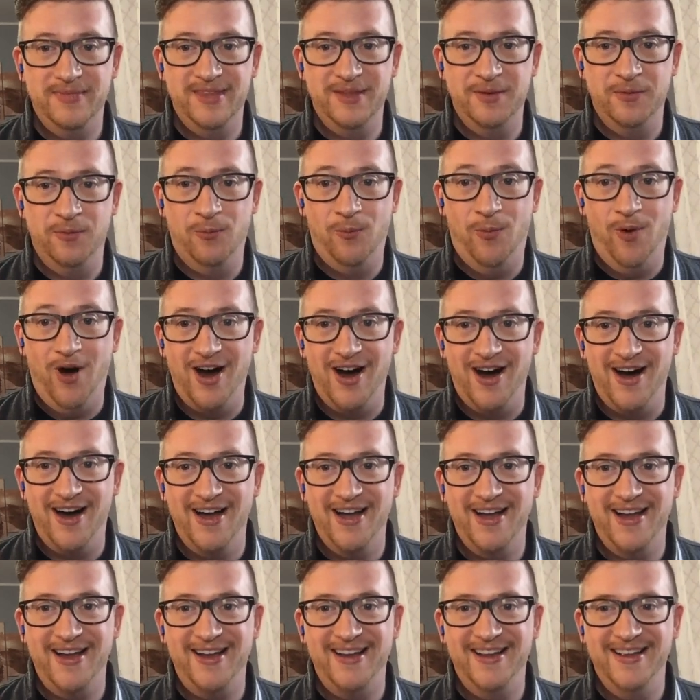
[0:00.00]

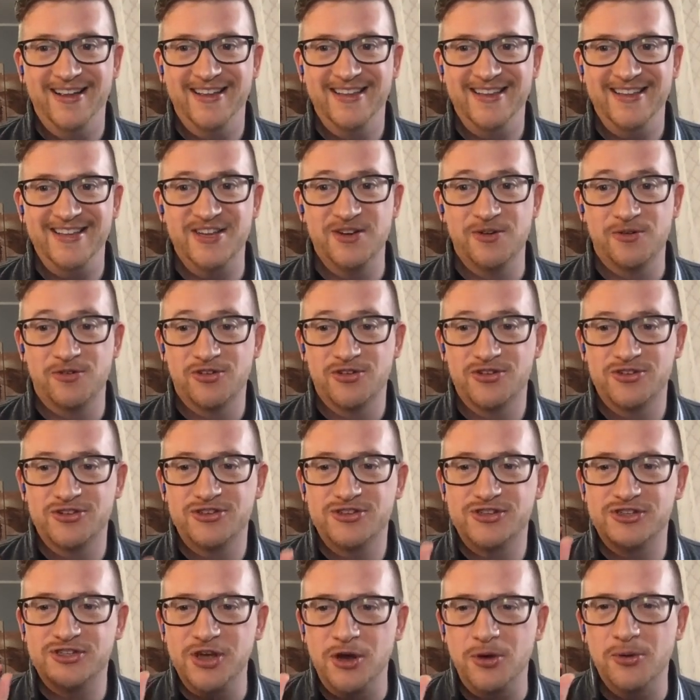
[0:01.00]
why you're
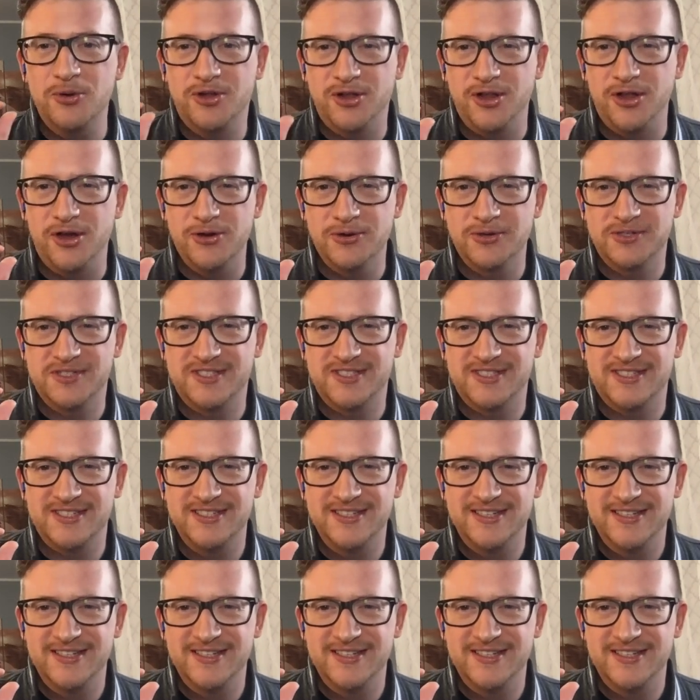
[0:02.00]
so close.